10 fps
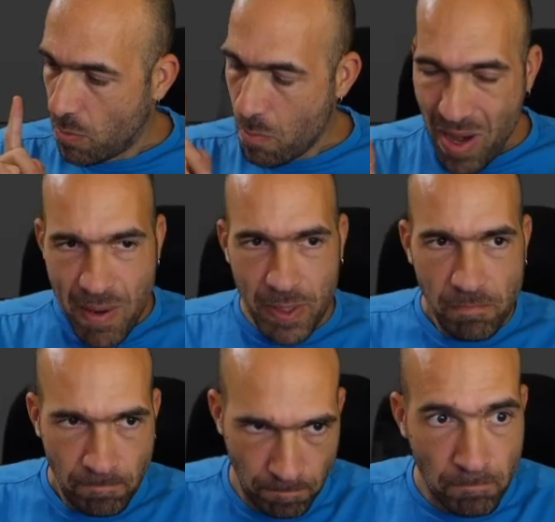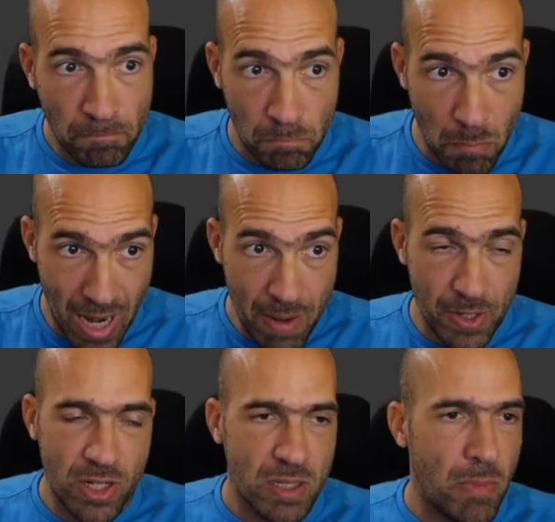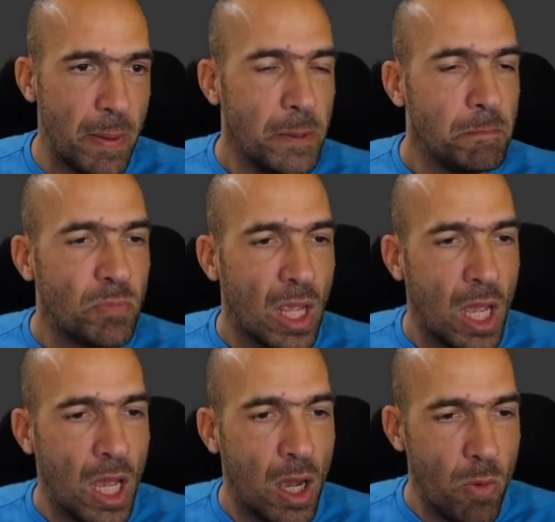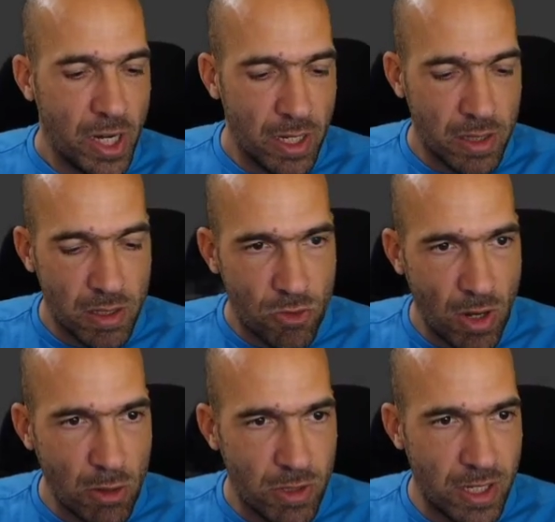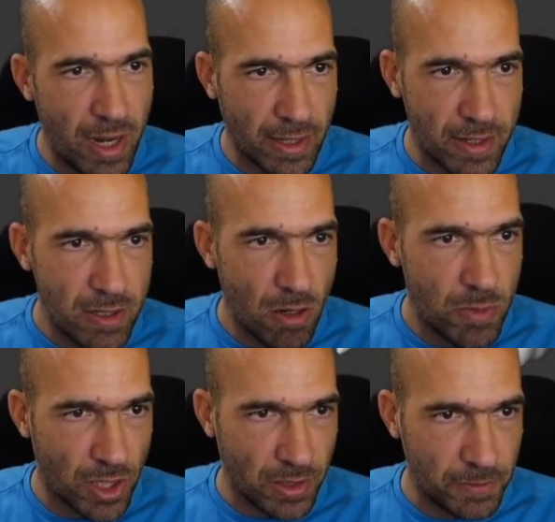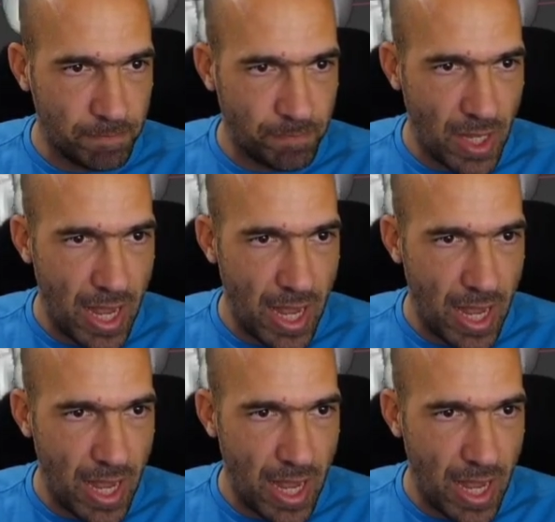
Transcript: So maybe, just maybe, we can try to select this object.